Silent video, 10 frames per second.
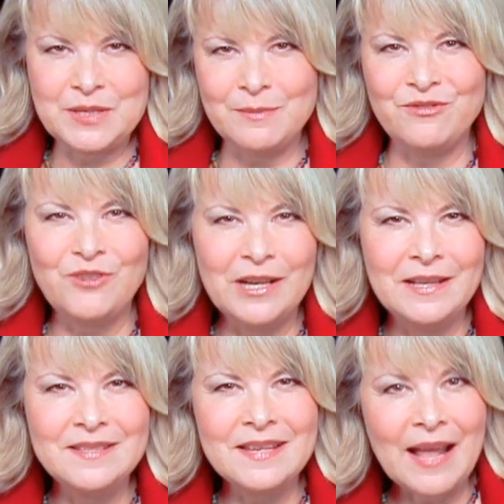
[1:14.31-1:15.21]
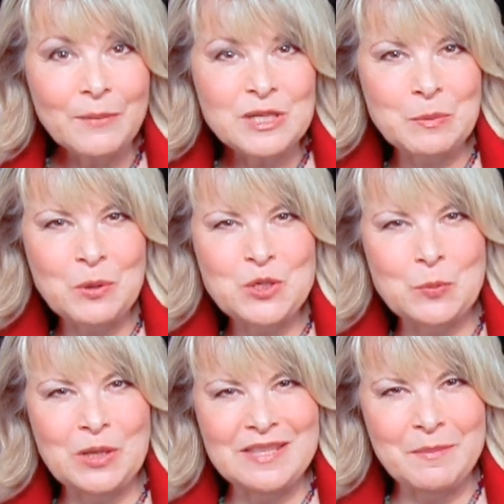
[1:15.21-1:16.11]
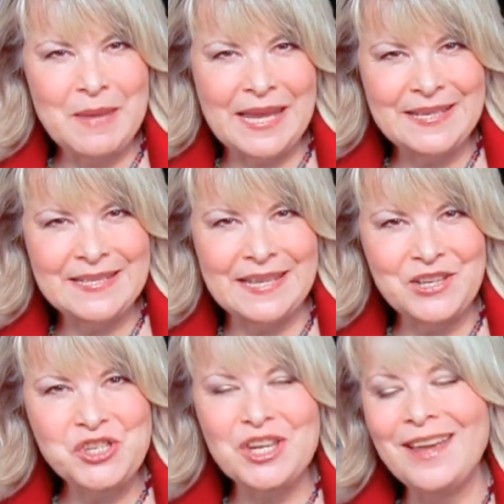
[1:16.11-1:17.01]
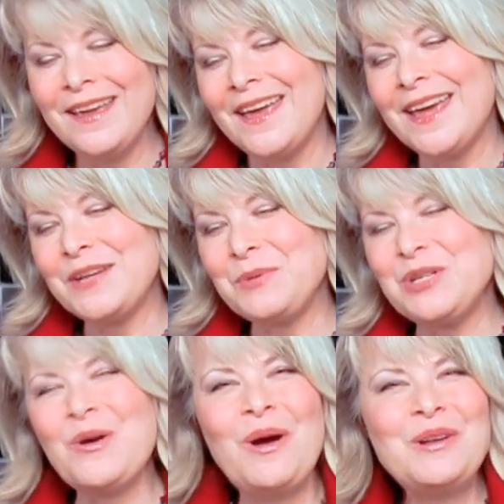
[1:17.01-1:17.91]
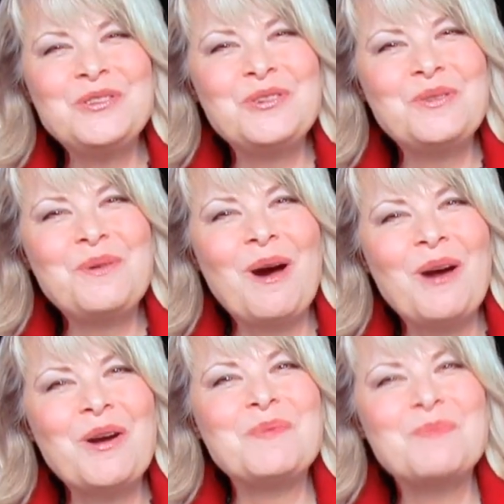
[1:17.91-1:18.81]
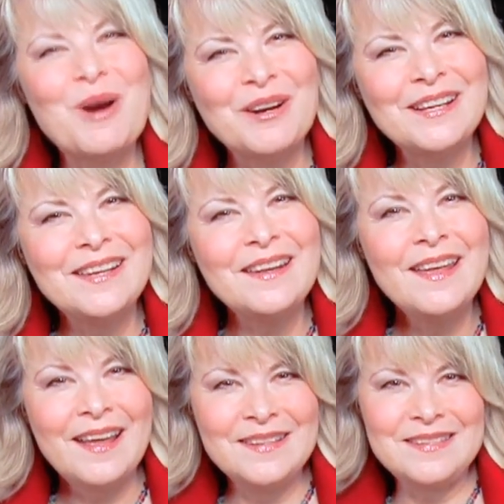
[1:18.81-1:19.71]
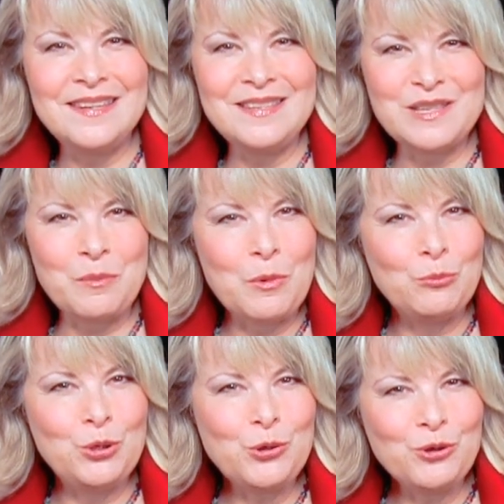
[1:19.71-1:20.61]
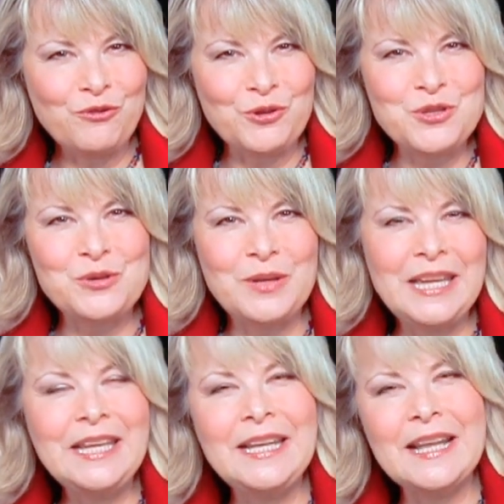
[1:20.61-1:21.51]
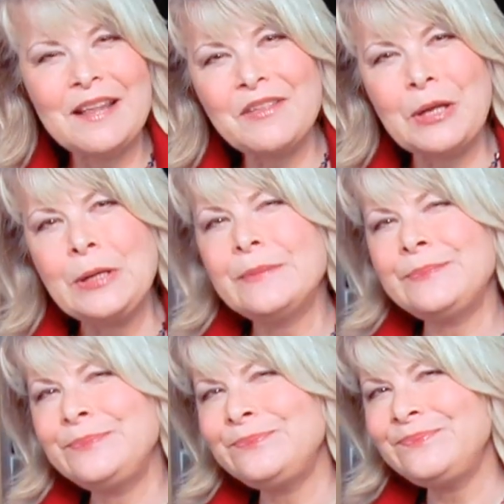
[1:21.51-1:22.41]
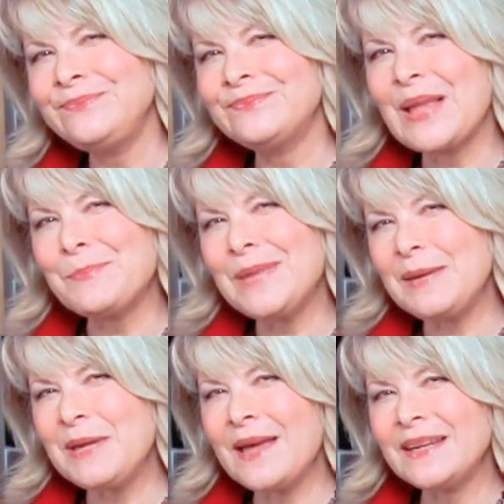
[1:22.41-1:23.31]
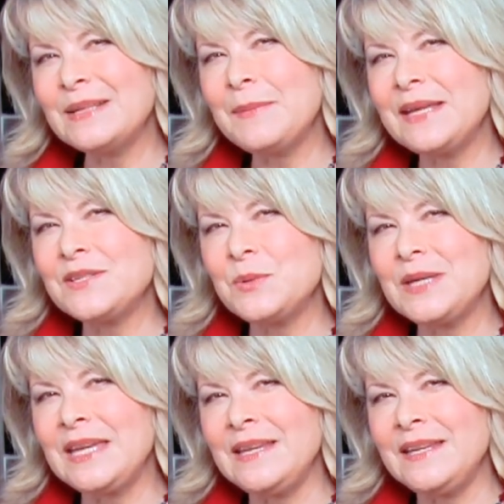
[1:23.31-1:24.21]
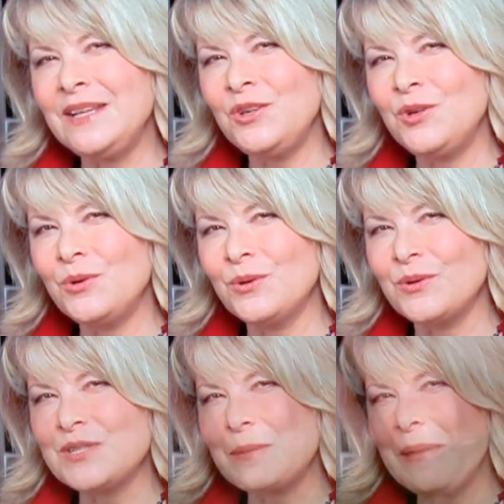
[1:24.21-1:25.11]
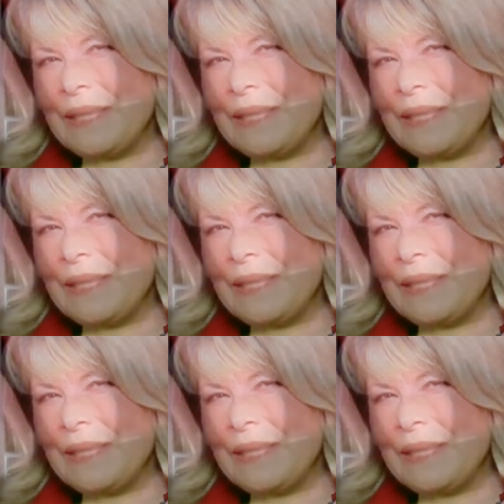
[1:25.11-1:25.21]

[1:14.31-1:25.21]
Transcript: some friends, and I was supposed to bring the main dish. And we'd gone to our market and seen some beautiful zucchini, and I thought, maybe I could make zucchini noodles and